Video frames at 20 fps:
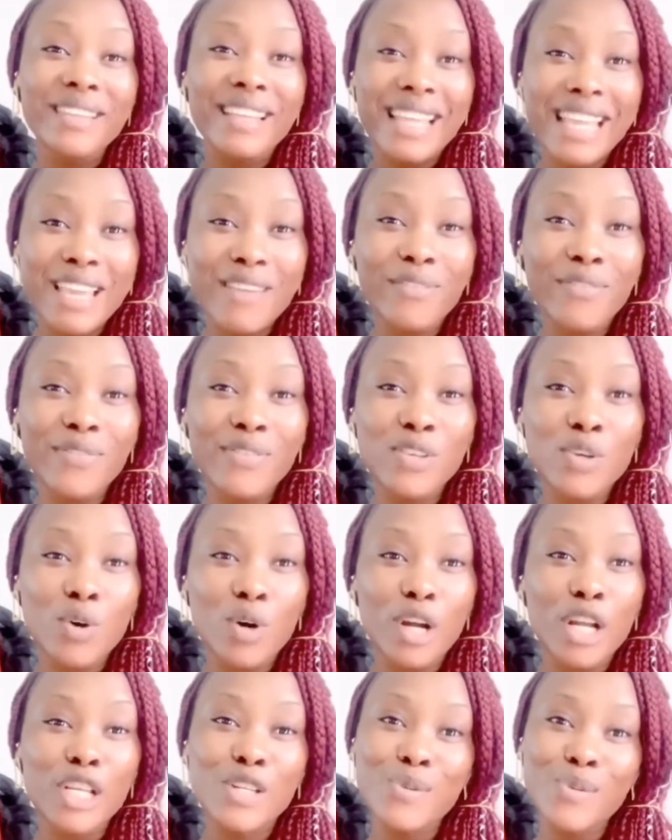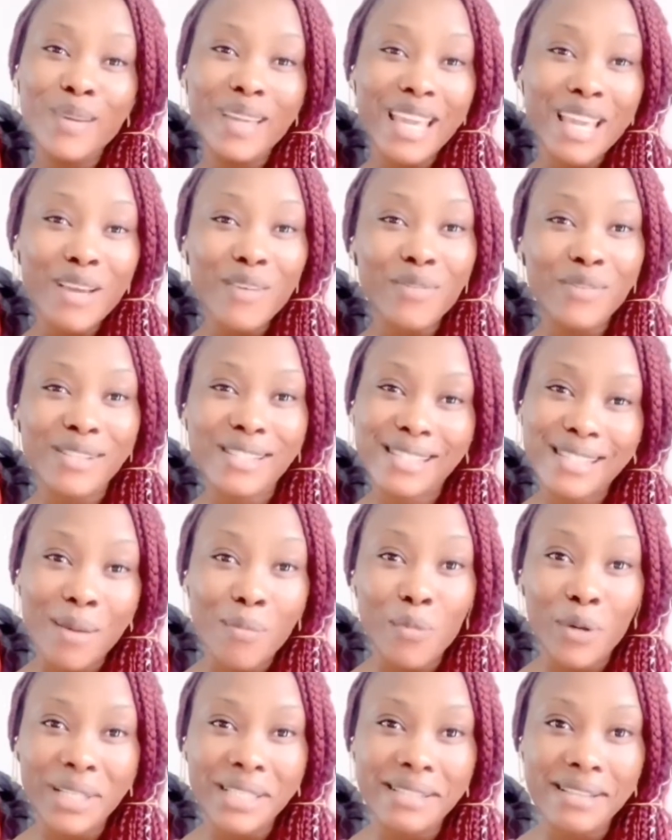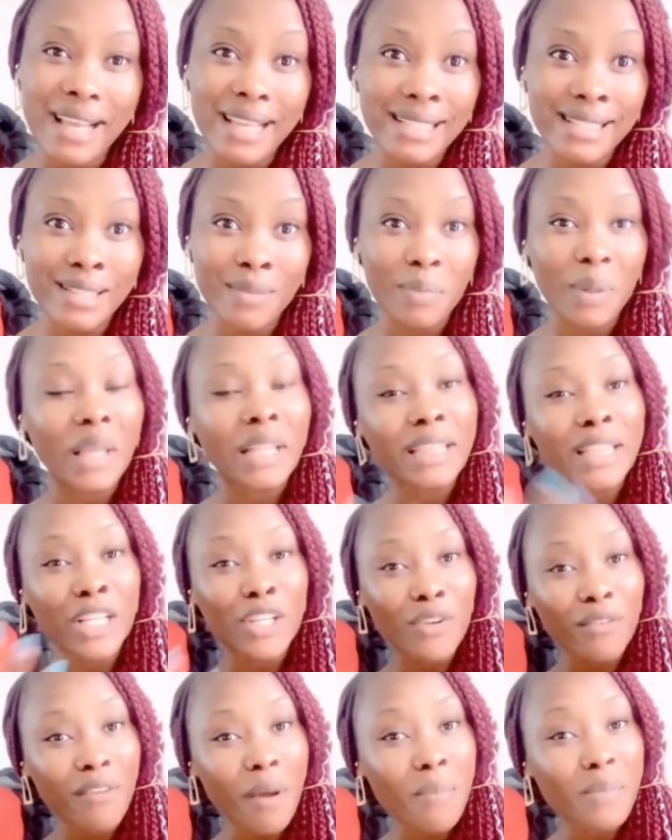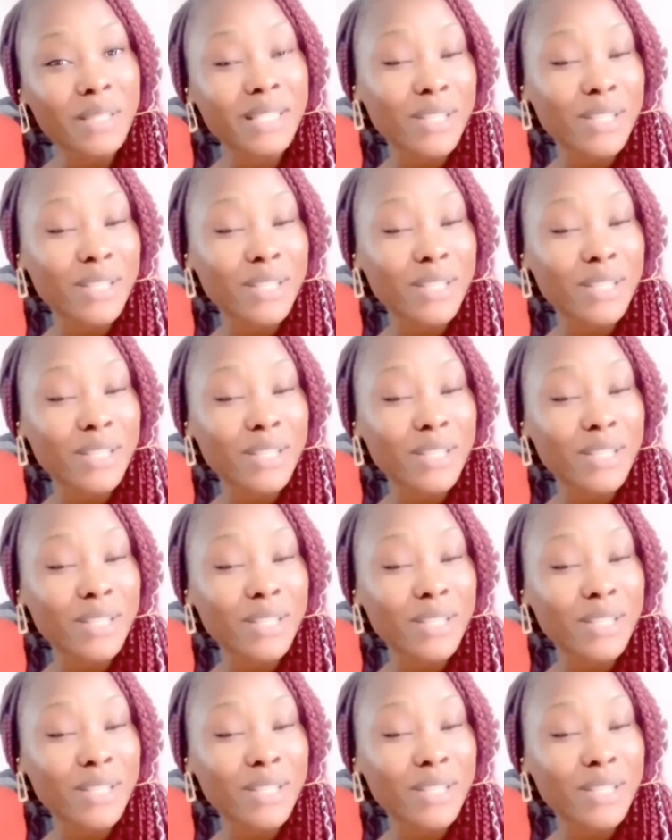If you're looking for somewhere to exhibit, the November